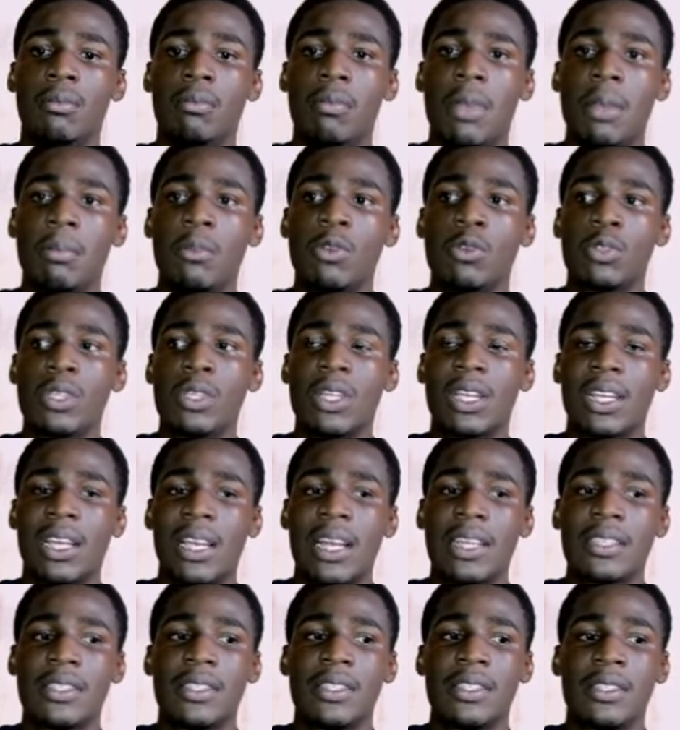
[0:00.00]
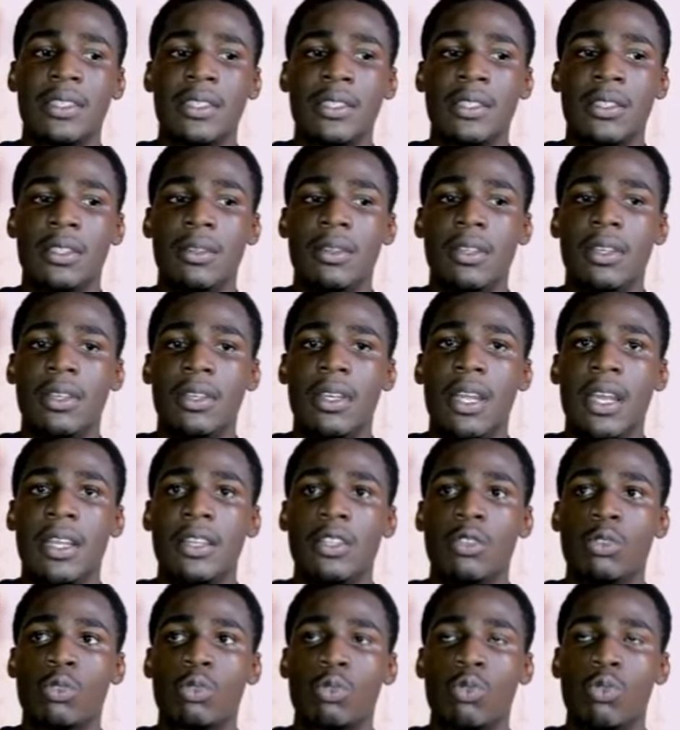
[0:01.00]
my music classes then
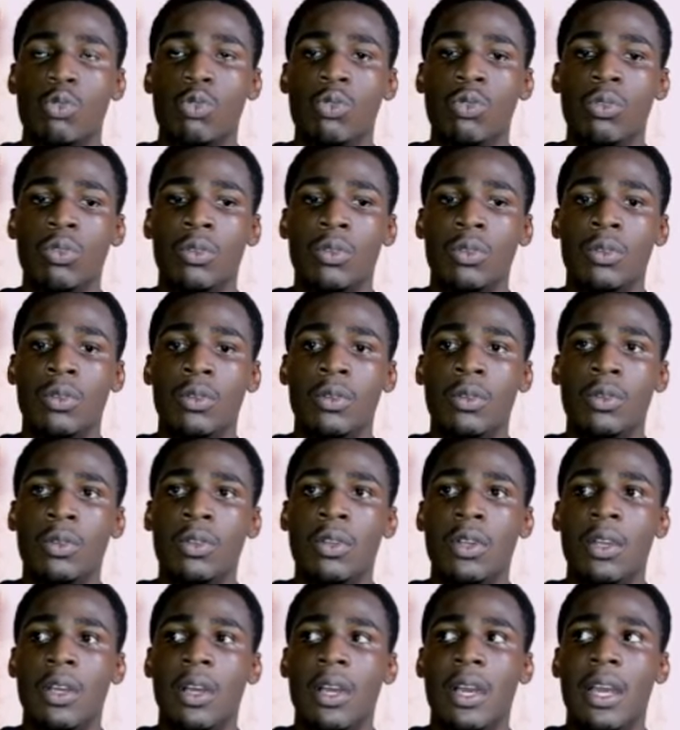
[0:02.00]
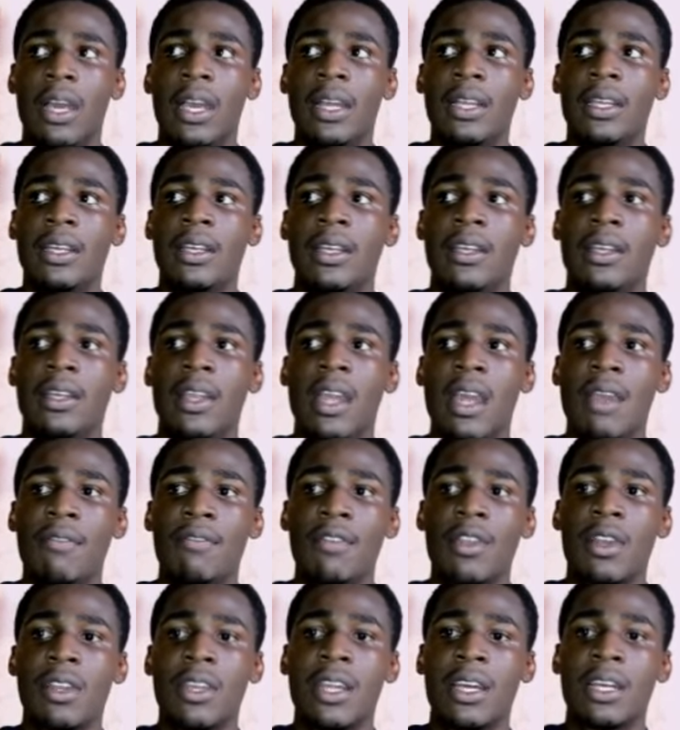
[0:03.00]
in school, and
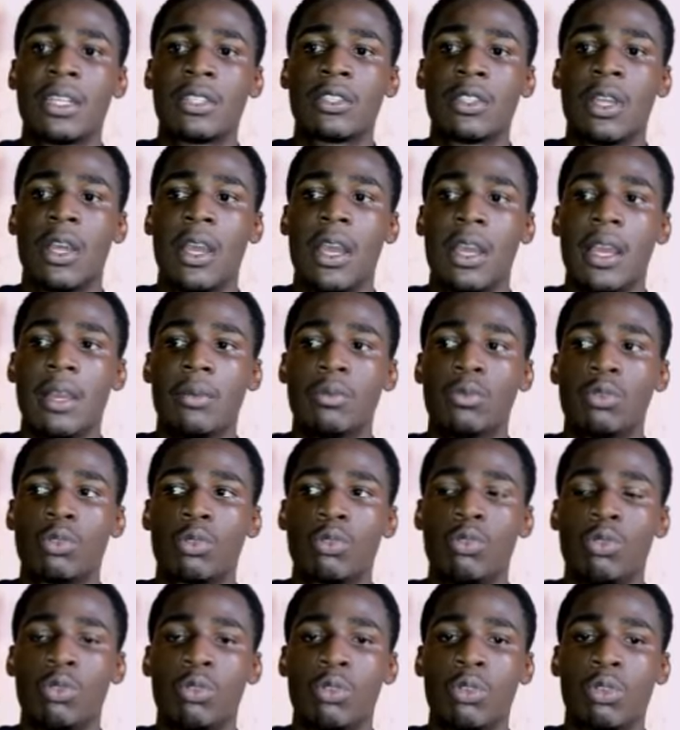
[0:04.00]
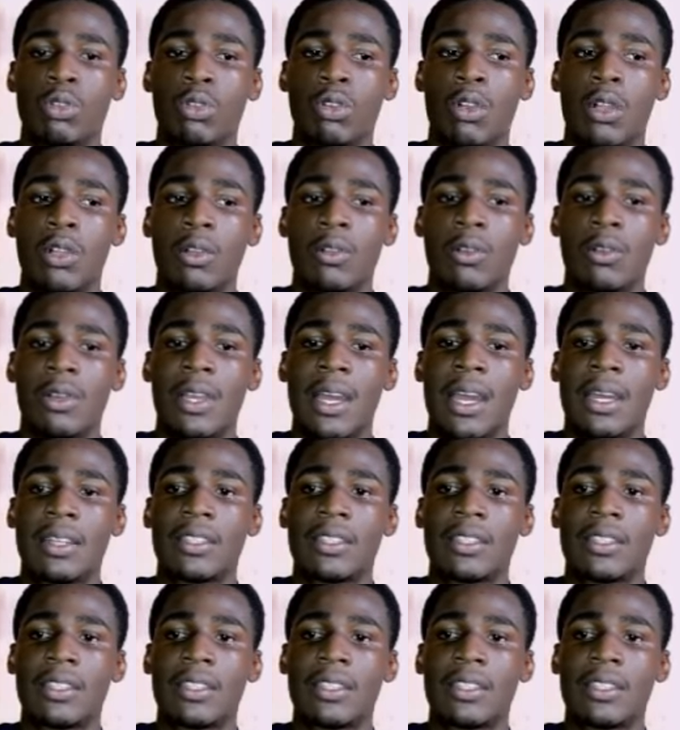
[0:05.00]
every other school curricular